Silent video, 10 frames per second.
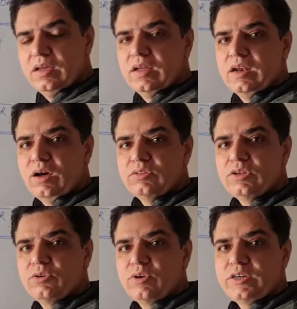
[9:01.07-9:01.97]
now the
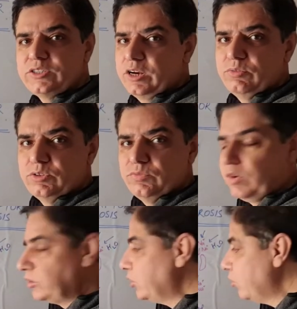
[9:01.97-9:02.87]
chloride channel would
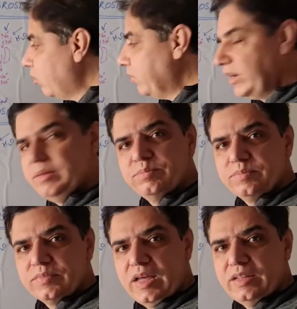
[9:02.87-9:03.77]
function normally
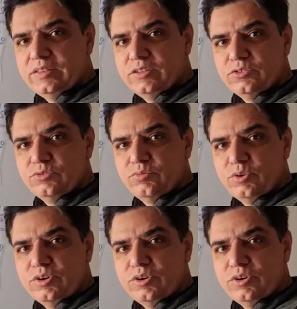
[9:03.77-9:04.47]
and this would